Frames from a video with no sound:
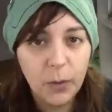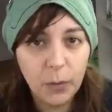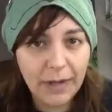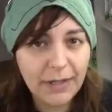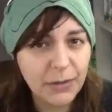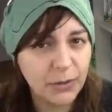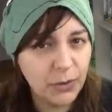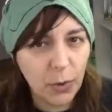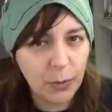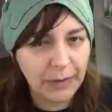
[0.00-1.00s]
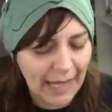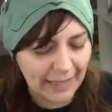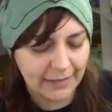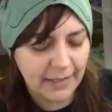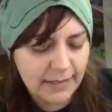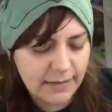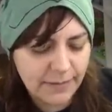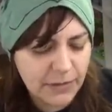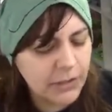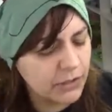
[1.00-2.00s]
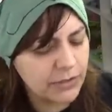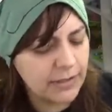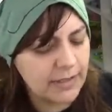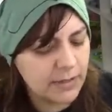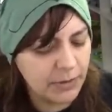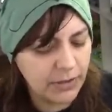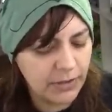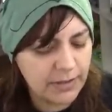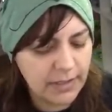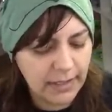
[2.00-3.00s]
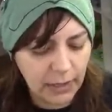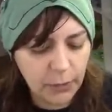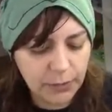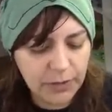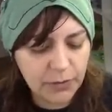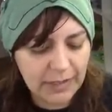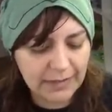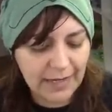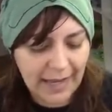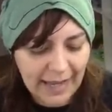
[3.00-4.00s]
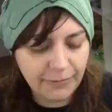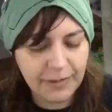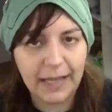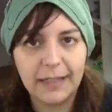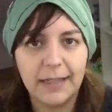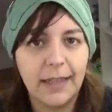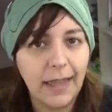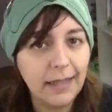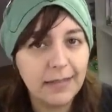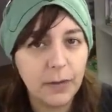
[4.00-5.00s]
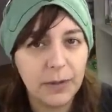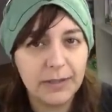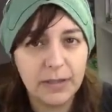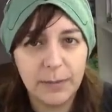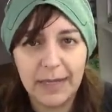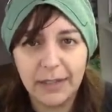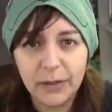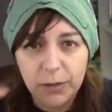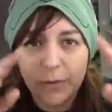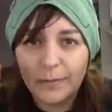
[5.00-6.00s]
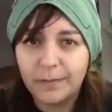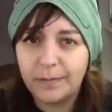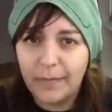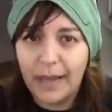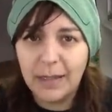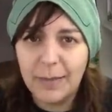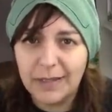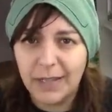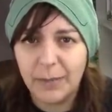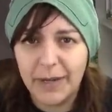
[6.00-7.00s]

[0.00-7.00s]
Why is there no black? That is very curious because it would be great to have that in case I wanted to make, you know, anime type